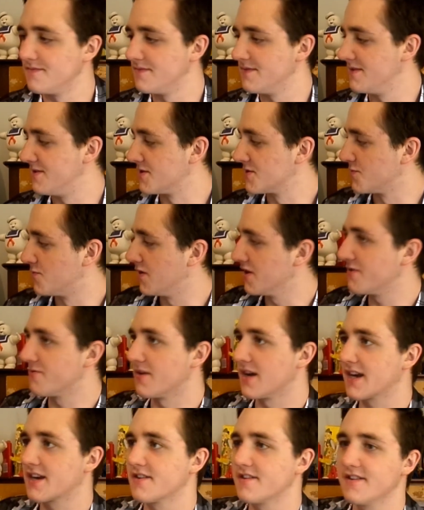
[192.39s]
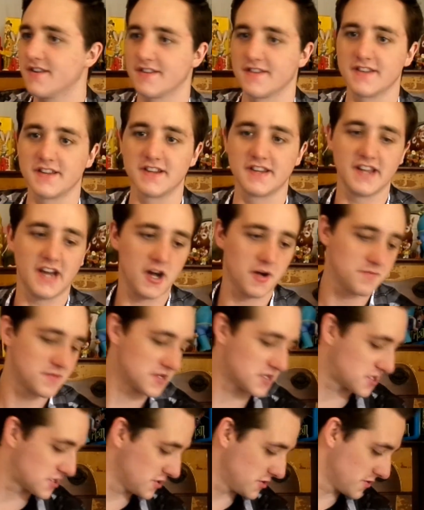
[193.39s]
There's one record, and then now I'm going
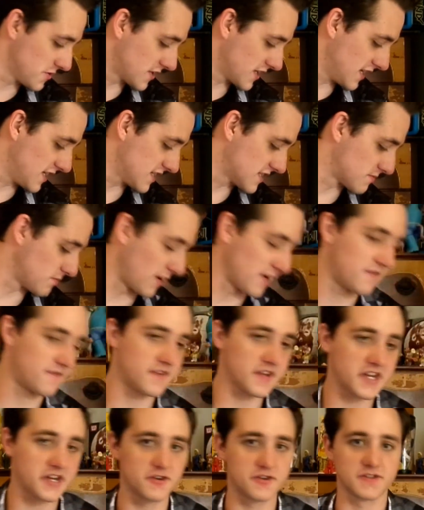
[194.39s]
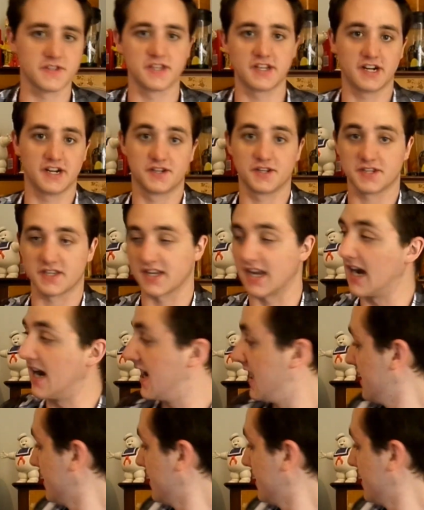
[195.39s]
to show you guys my figures that I just got.